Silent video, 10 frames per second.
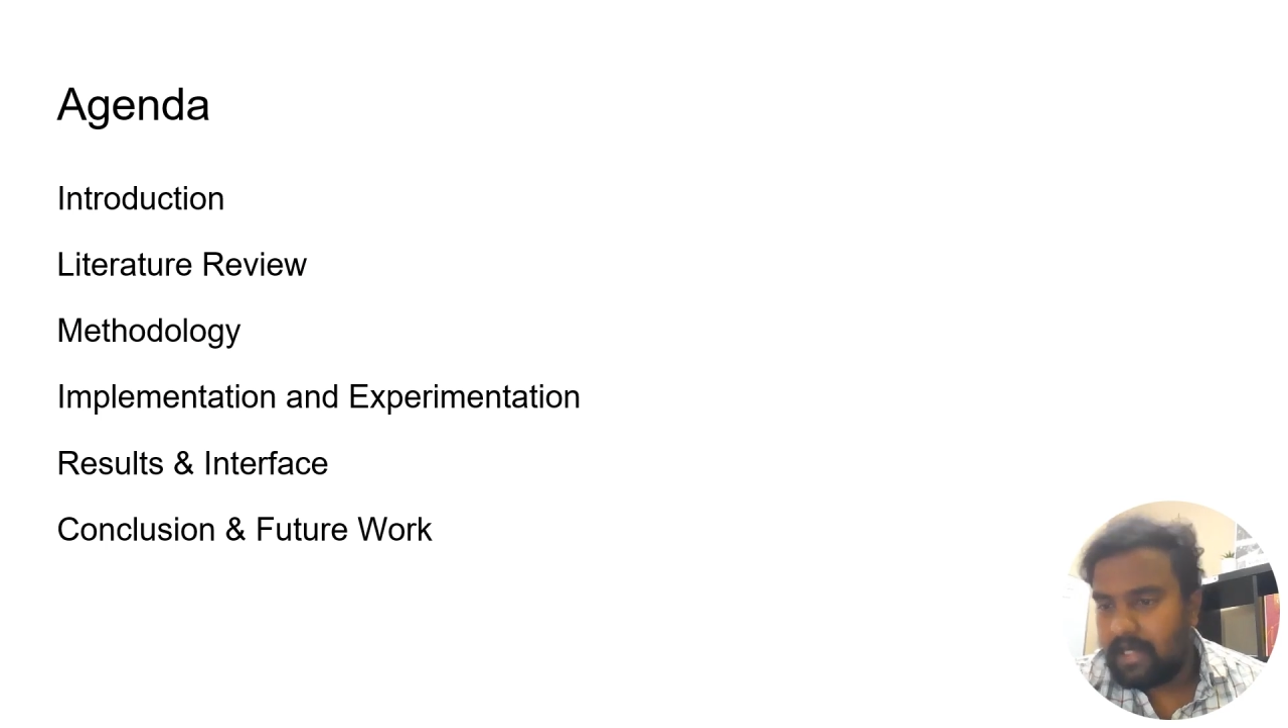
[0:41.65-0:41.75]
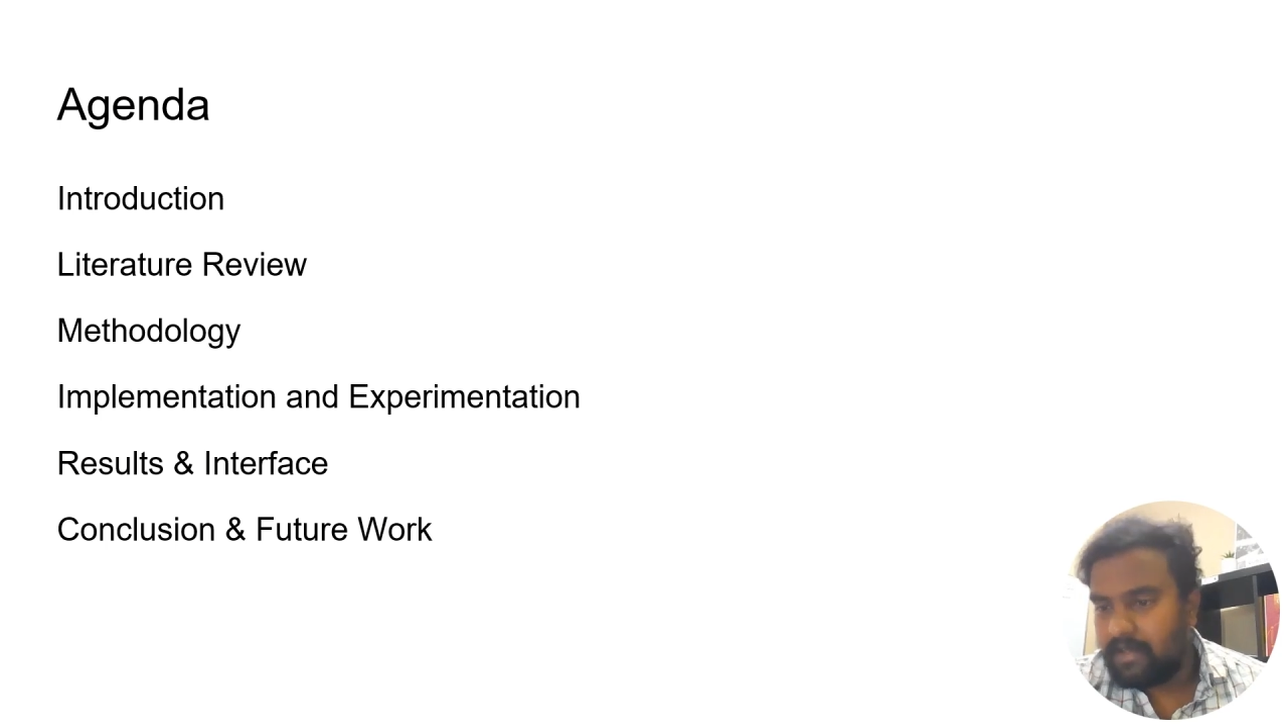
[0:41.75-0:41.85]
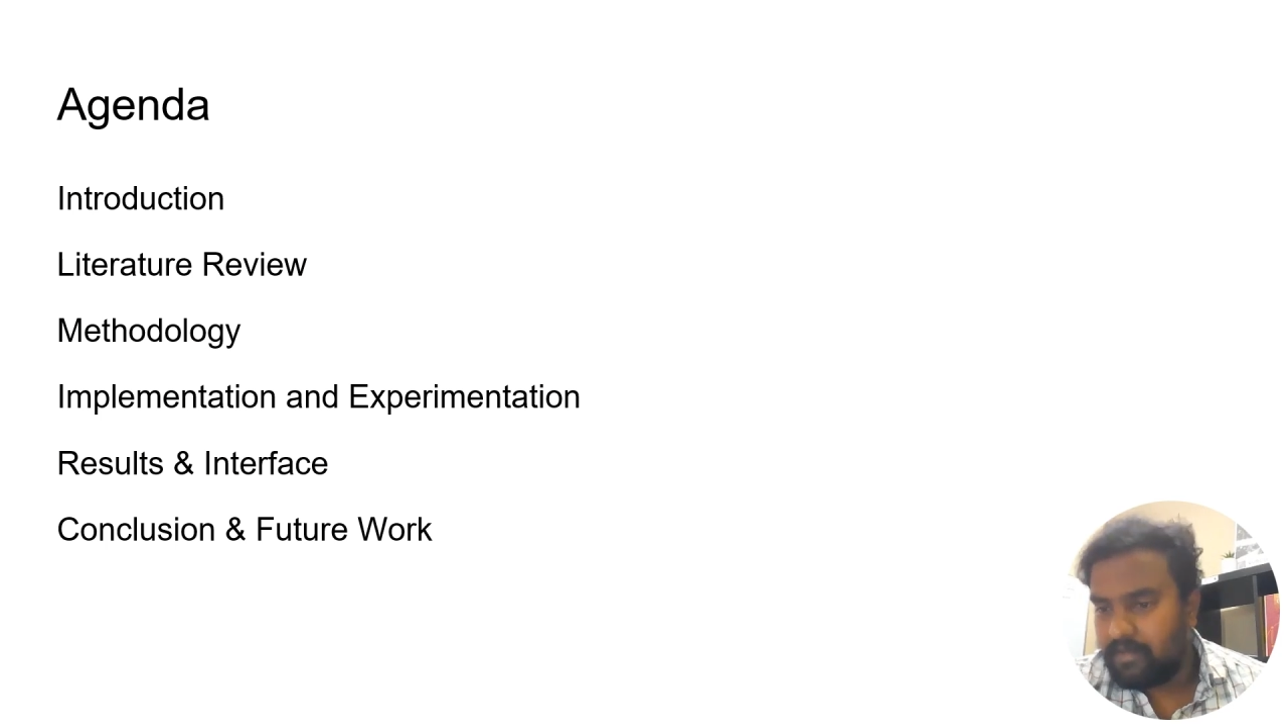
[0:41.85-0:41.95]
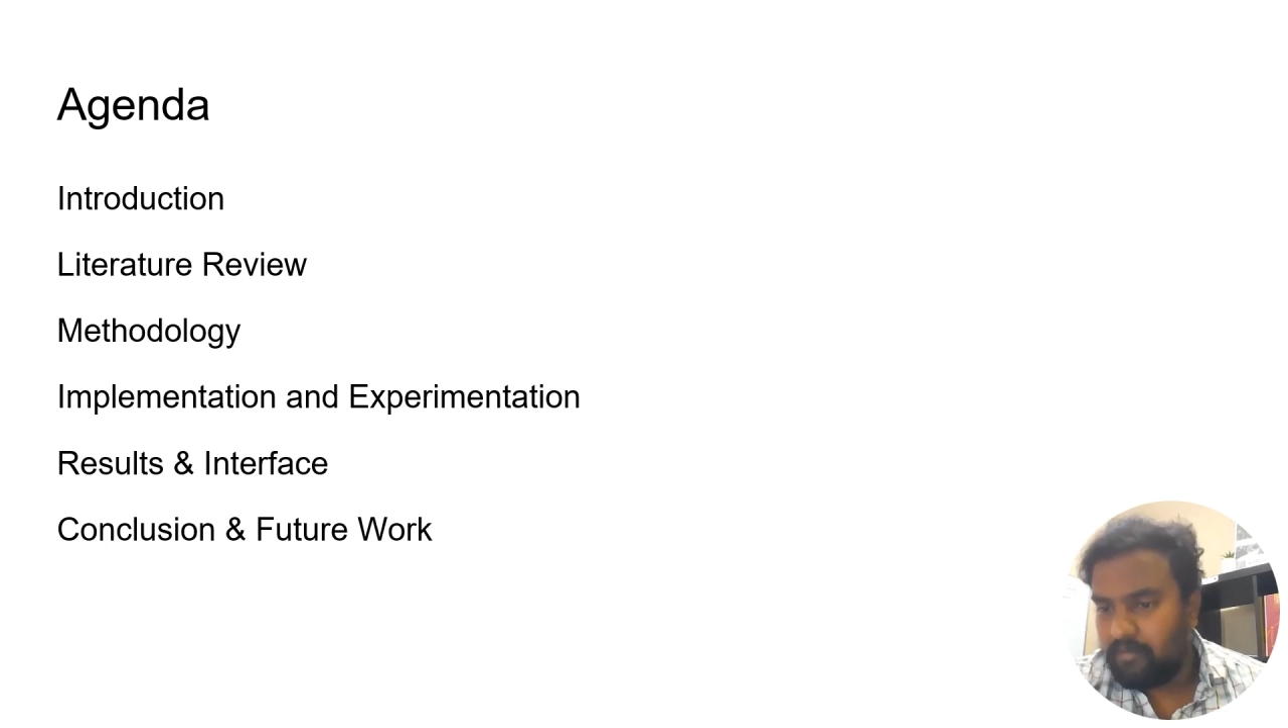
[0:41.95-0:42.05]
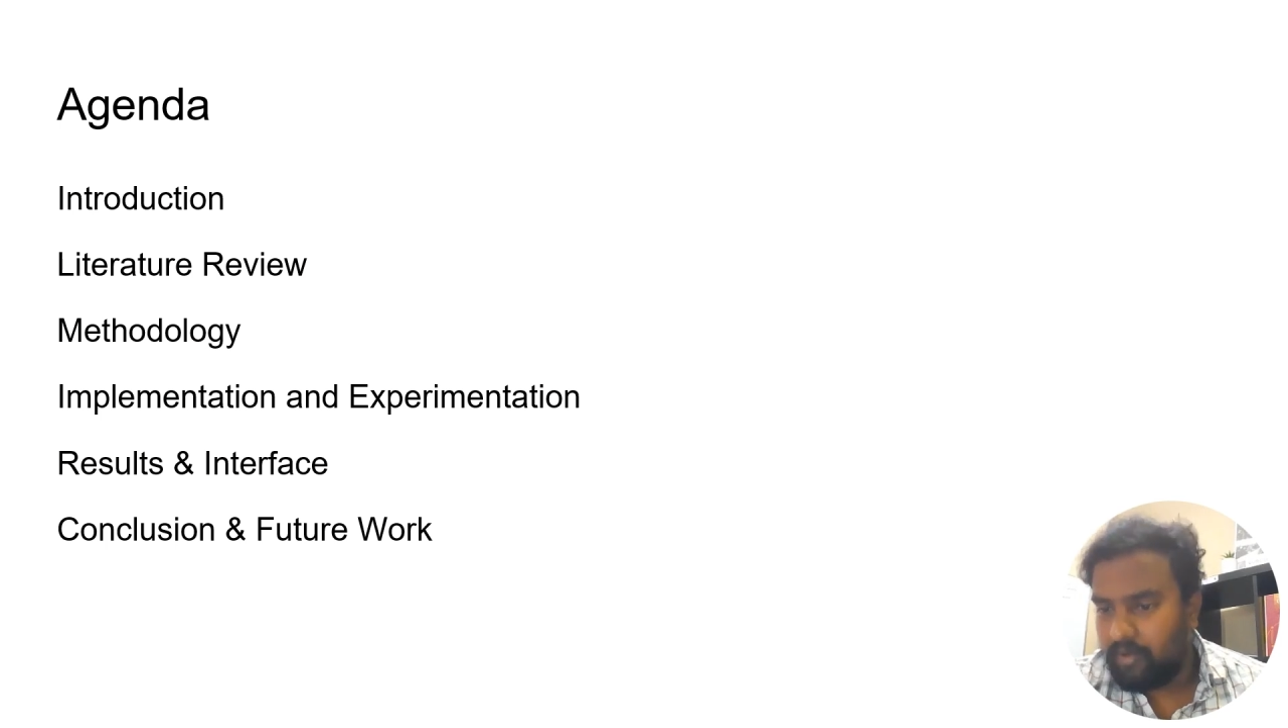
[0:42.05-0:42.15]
agentic